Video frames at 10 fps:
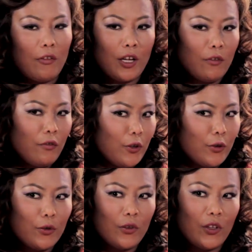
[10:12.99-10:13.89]
I've had a
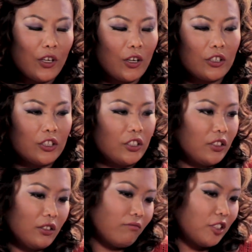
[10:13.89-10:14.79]
few that are
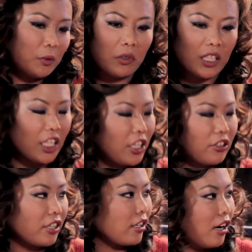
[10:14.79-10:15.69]
just plain
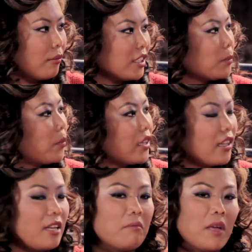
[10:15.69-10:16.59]
ignorant comments, but
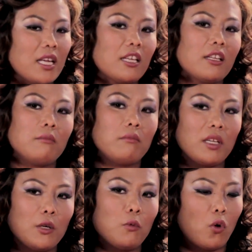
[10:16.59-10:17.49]
they make
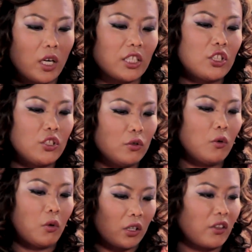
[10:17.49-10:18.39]
me want to do
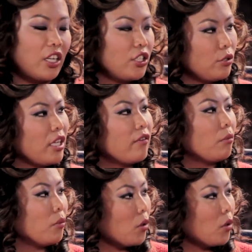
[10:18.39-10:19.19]
the work that I do even